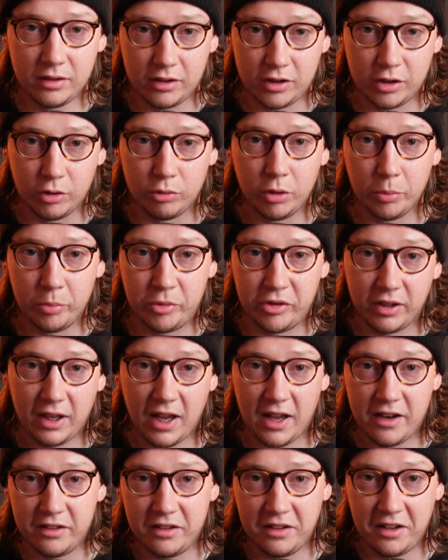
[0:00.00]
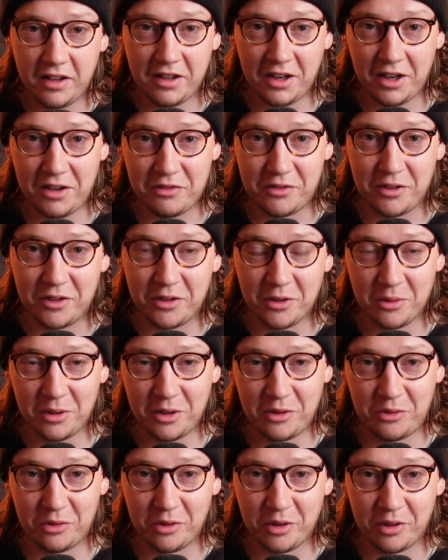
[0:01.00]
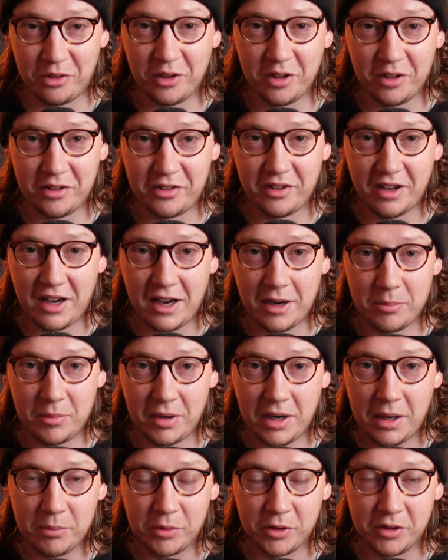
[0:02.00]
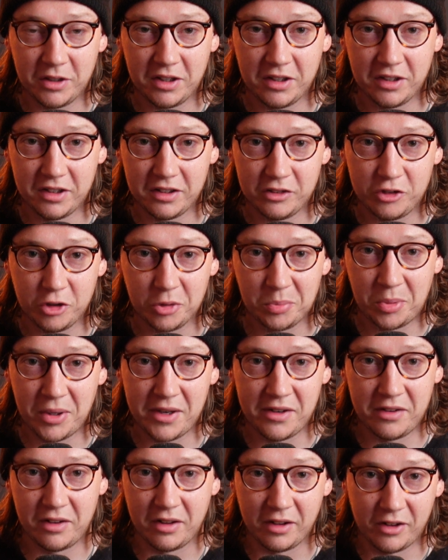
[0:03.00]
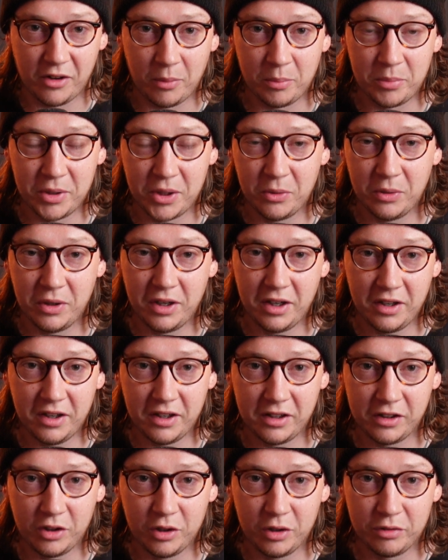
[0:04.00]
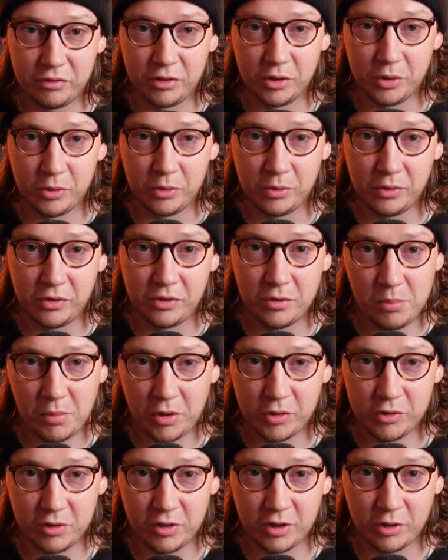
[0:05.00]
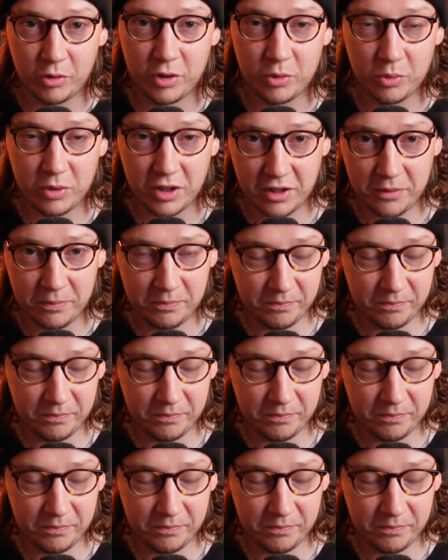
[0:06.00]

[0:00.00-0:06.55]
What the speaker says: corrupts again, and I have to do this for a third time, I'm going to jump into the computer and go through some modular grid with you.